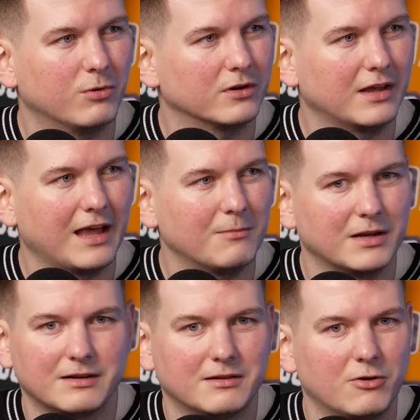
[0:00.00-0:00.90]
point game
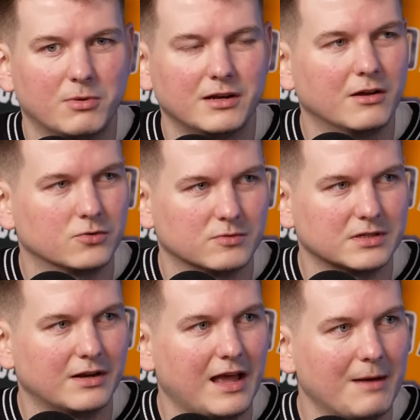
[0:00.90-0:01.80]
and nobody knows
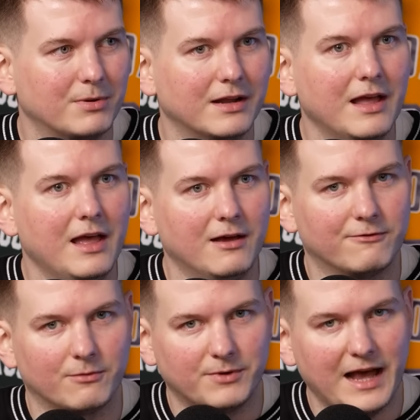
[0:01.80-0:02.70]
what's going to happen.
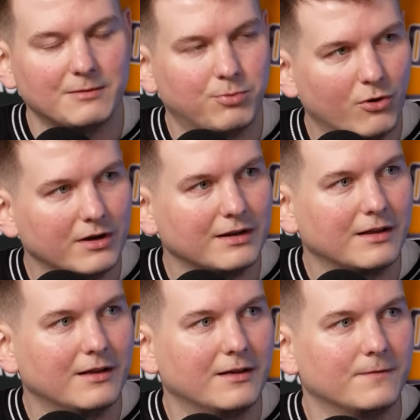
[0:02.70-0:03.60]
From that point,